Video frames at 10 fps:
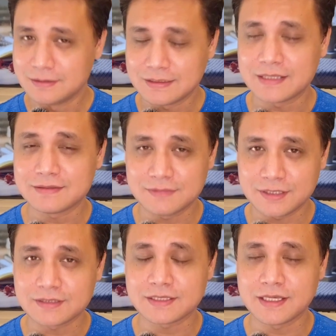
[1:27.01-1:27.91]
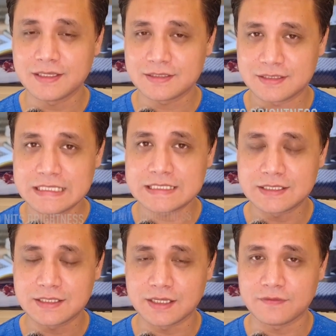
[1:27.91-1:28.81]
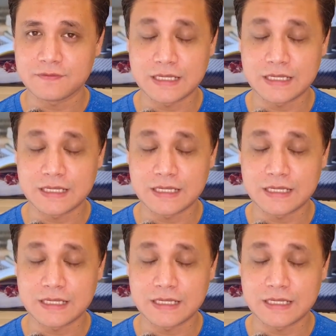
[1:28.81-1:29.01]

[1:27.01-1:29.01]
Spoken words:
That you could say is decent enough.